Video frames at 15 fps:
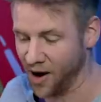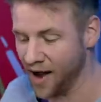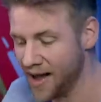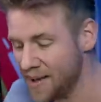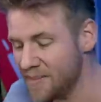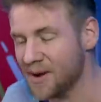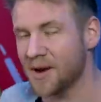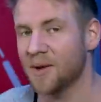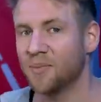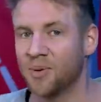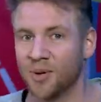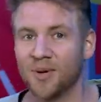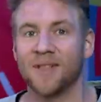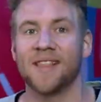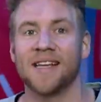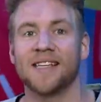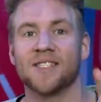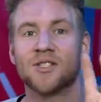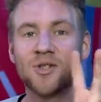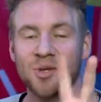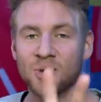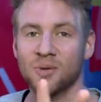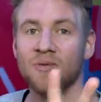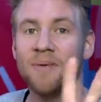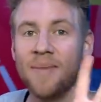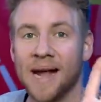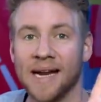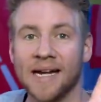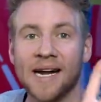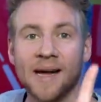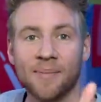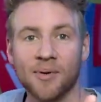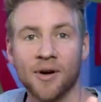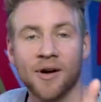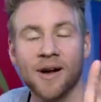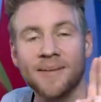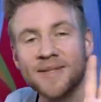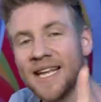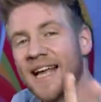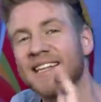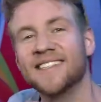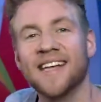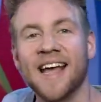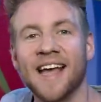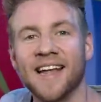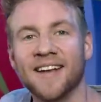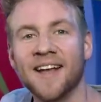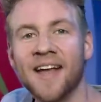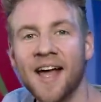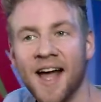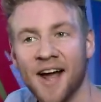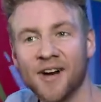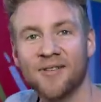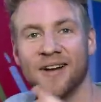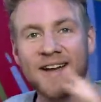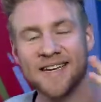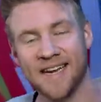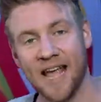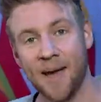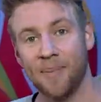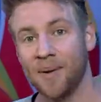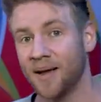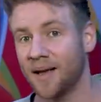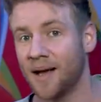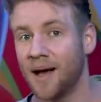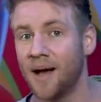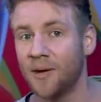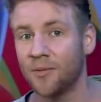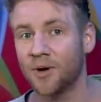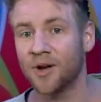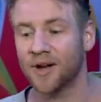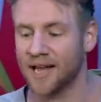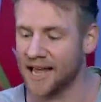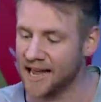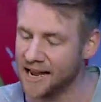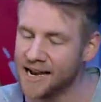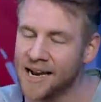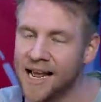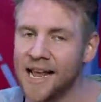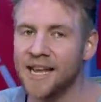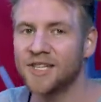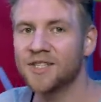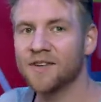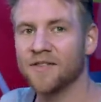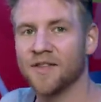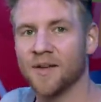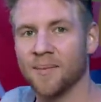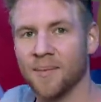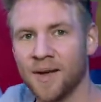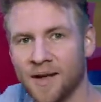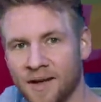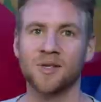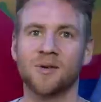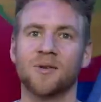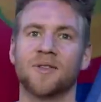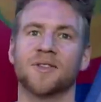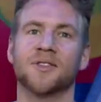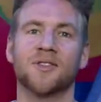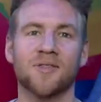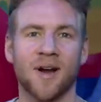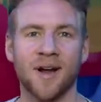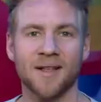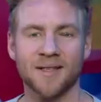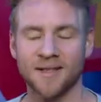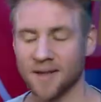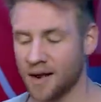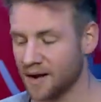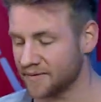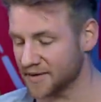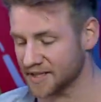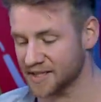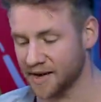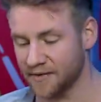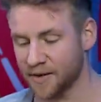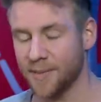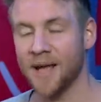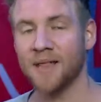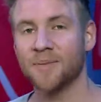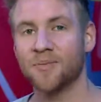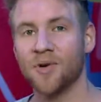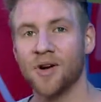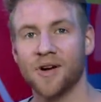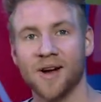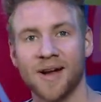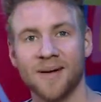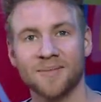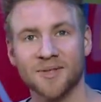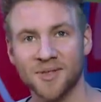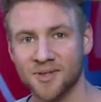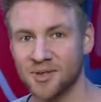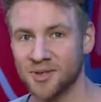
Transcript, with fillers: I am gonna put these two remaining art programs head to head and create an epic artwork in each of them, using all the strengths that I've discovered about the programs